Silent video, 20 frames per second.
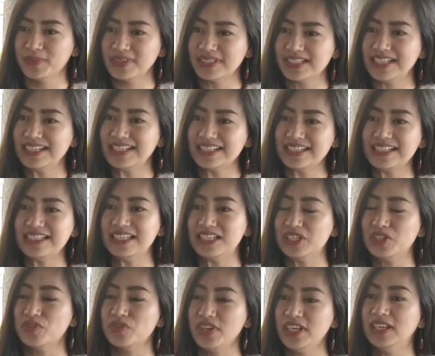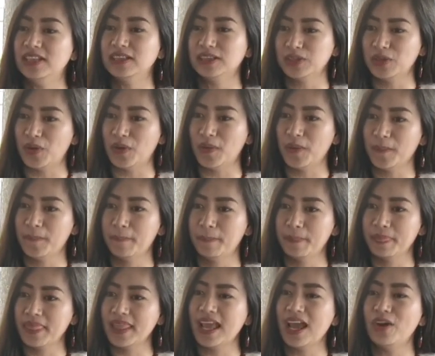since this is real talk,
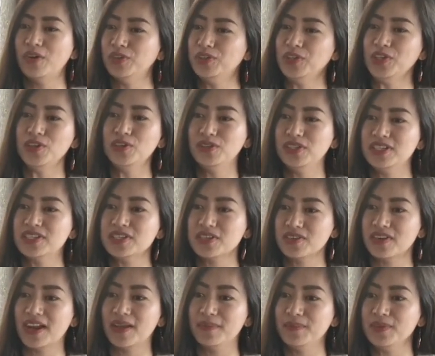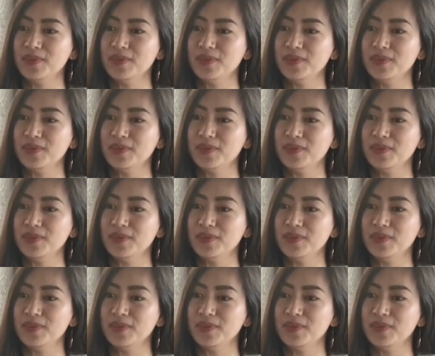how do you describe